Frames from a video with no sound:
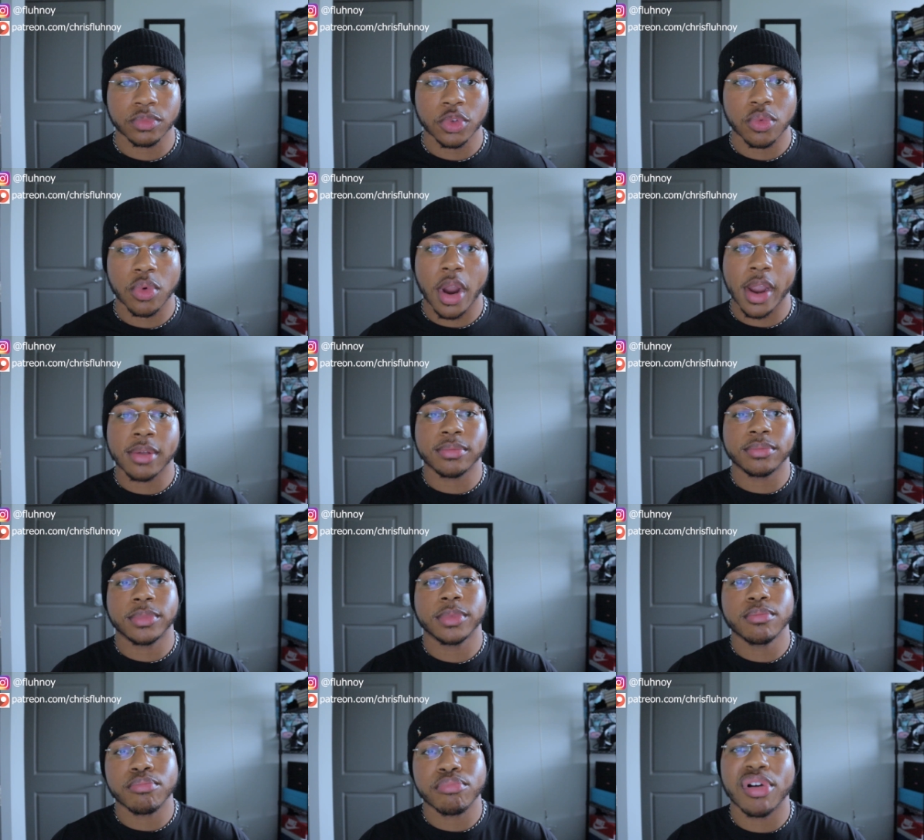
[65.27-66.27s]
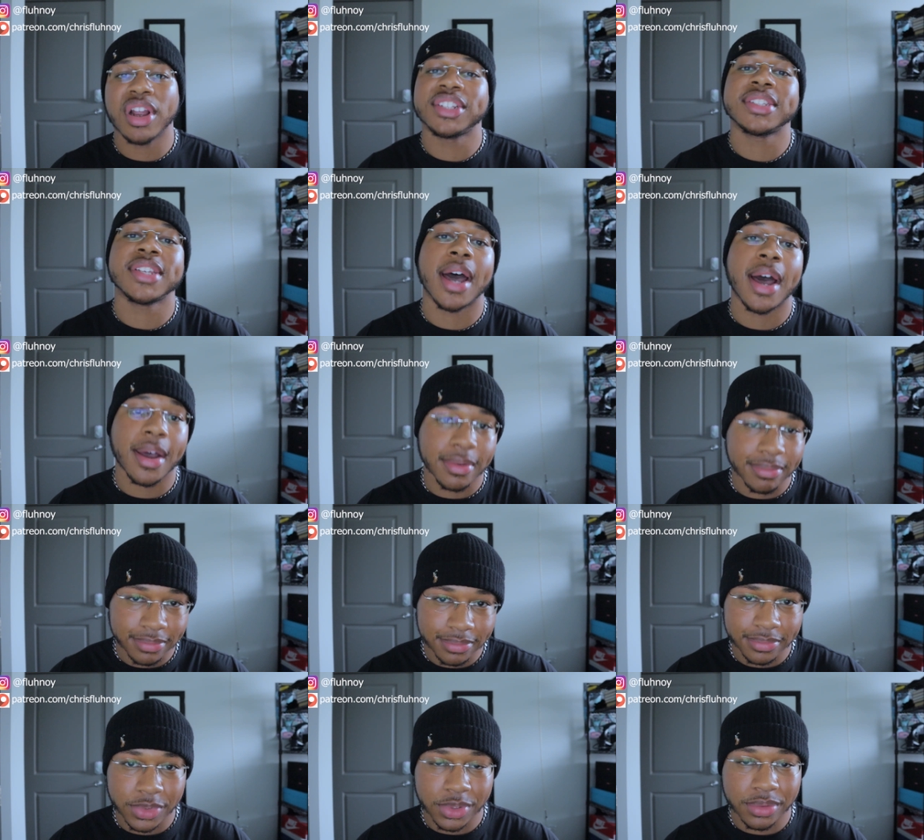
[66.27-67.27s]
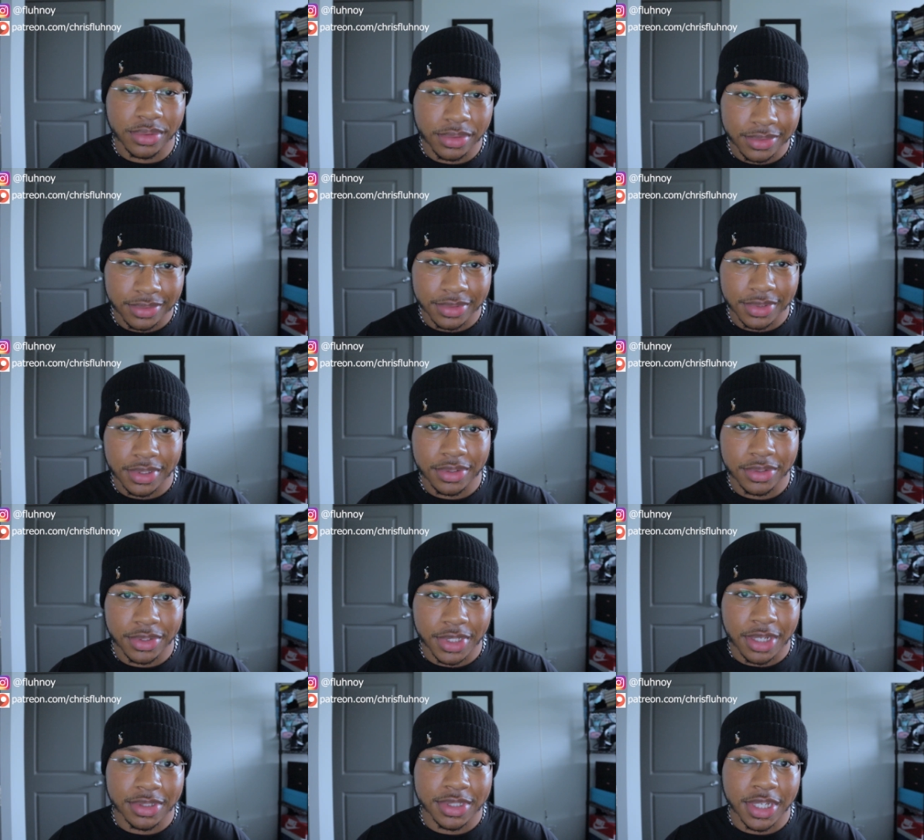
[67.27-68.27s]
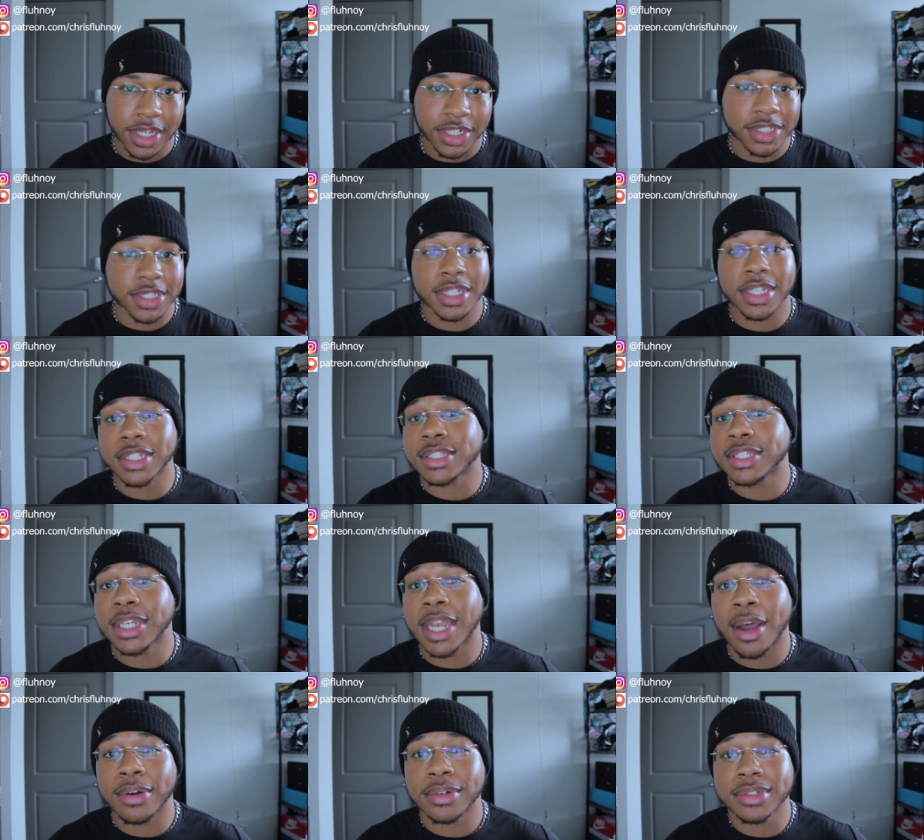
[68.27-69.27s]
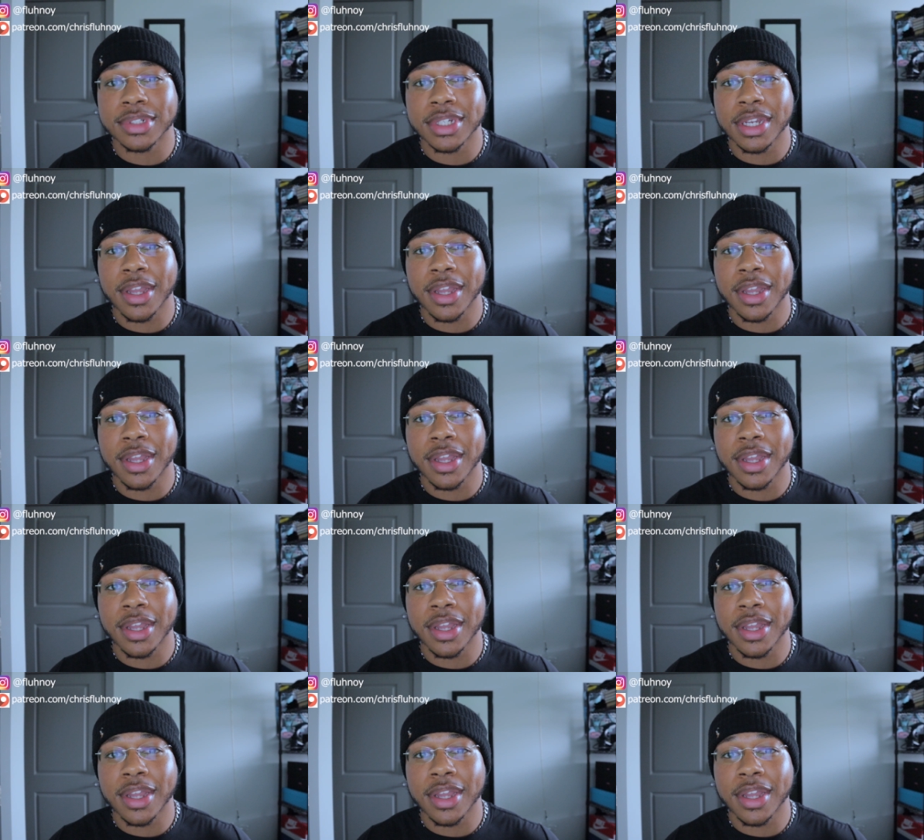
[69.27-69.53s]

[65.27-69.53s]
right? Brunch time. You know what I'm saying? The sun's still out.